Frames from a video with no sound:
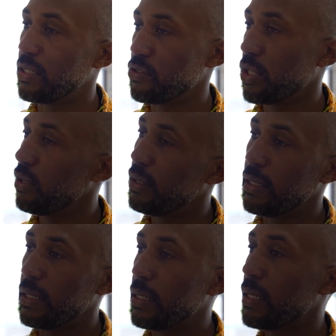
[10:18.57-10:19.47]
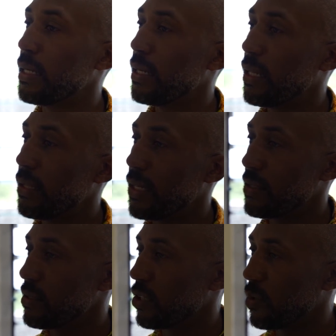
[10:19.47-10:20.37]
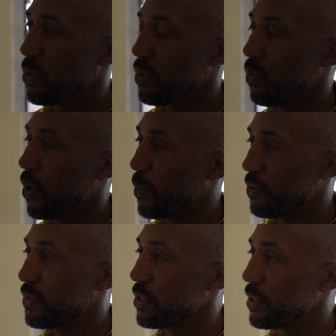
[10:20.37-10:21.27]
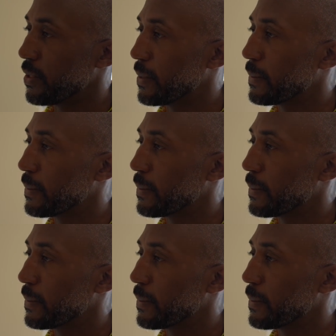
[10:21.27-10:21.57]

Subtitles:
that's security, that's the community water provision.